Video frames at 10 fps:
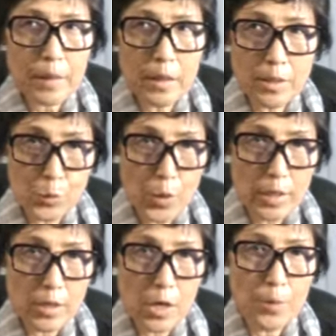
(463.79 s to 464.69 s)
It's
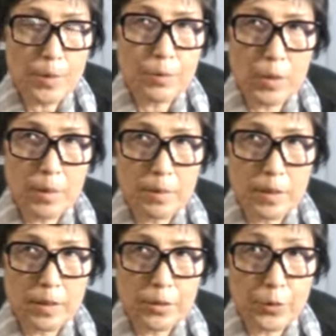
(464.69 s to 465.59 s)
quite common,
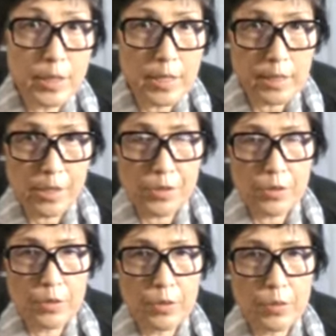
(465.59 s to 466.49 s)
probably 3 decades
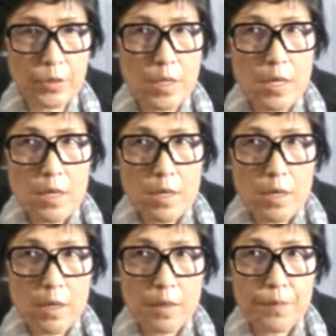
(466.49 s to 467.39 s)
ago,
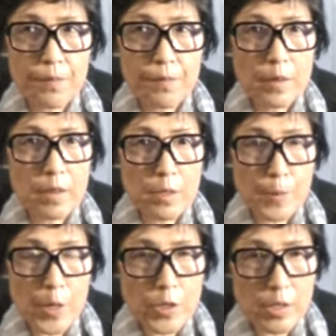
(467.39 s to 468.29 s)

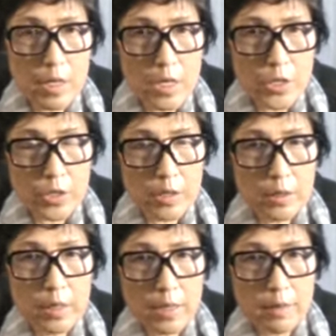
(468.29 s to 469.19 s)
especially in Asia,
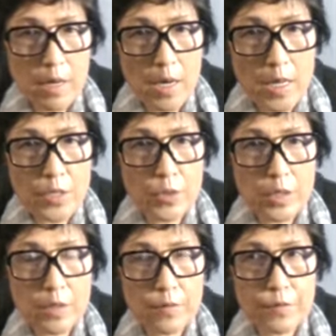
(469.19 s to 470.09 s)
had high
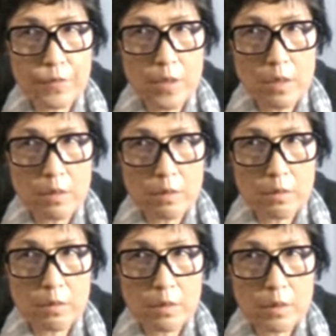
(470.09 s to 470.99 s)
rate of
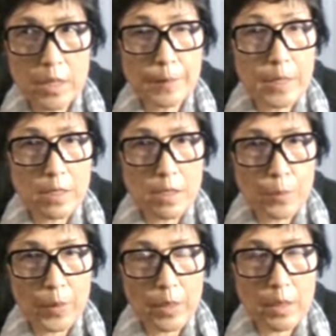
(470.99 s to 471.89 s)
hepatitis
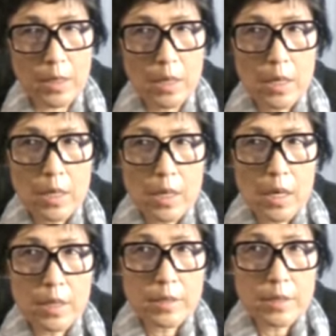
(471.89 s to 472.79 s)
B.
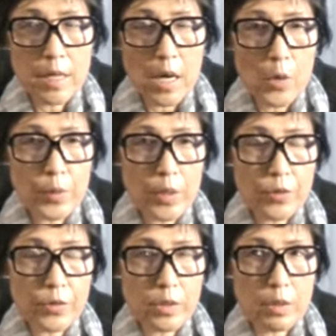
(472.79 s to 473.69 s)
And now,
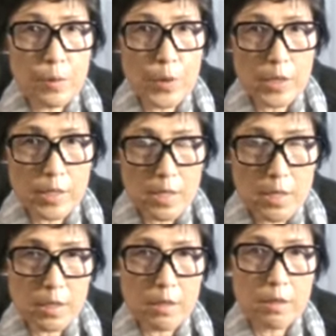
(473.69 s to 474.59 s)
because the
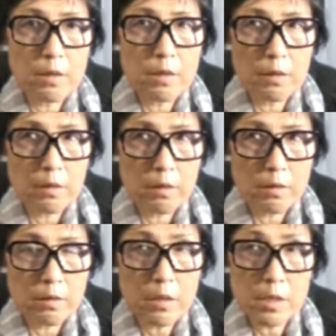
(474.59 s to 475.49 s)
immunization, the
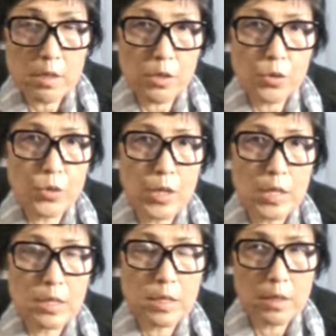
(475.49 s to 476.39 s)
incidence
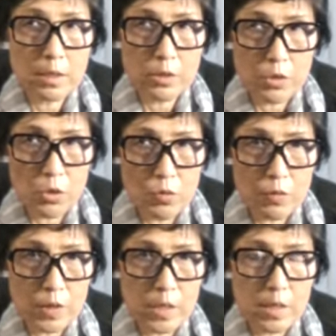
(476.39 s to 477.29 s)
rate is
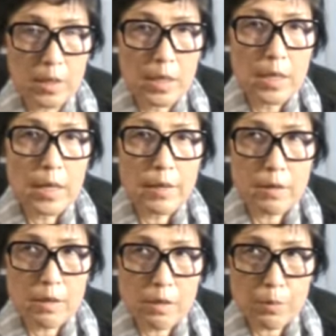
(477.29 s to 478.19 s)
lowered, and
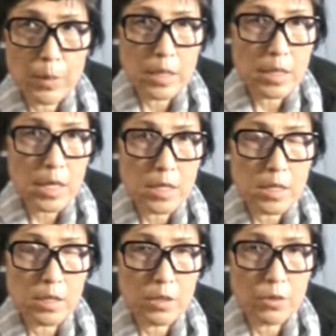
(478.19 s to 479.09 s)
there's
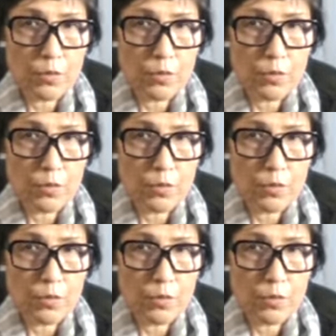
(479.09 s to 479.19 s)
medications